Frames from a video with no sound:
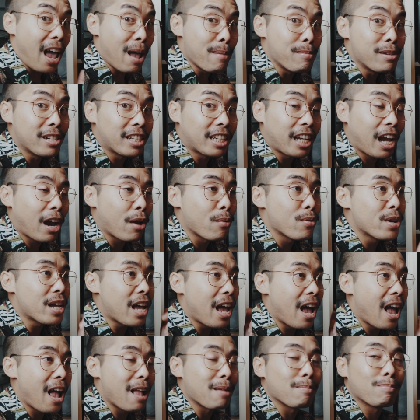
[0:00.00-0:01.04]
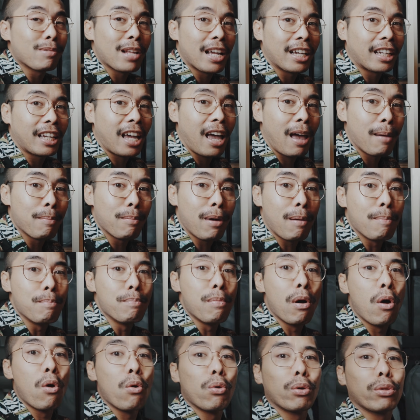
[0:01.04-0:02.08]
Orbitkey and Black Ember
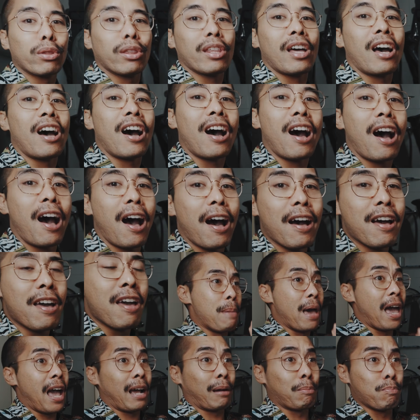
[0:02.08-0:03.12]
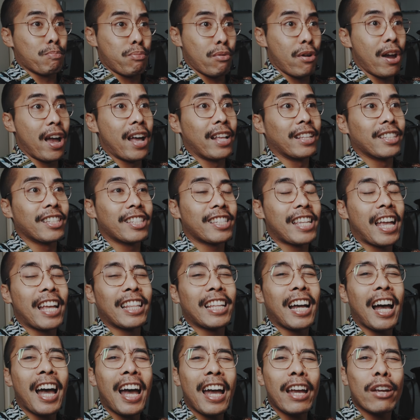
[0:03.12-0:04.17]
both are bag brands
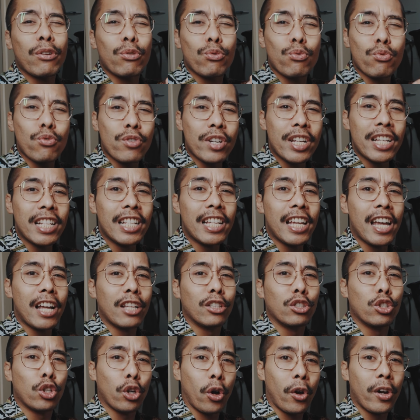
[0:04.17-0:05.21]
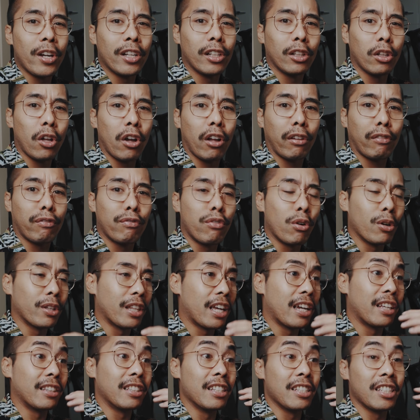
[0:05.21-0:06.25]
that I really enjoy a lot for
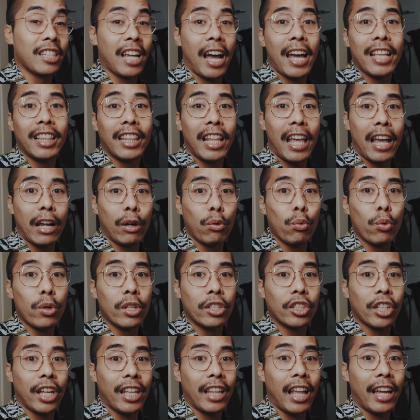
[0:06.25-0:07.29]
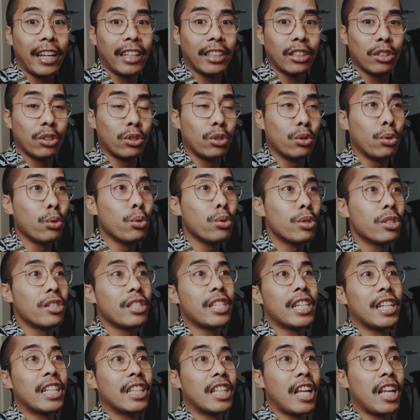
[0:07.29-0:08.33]
their design language, and I do see